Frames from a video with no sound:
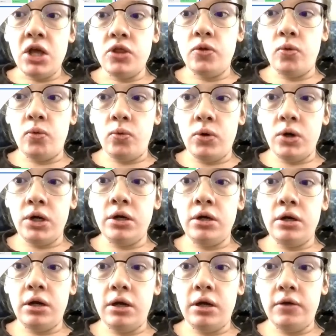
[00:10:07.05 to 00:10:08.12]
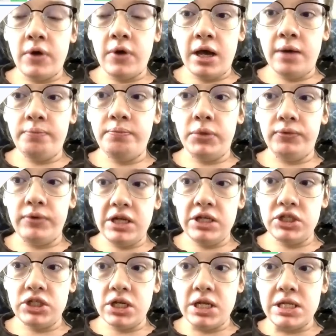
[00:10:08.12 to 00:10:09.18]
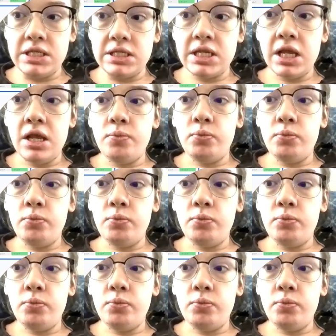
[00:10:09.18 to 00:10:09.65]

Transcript: the order of operations.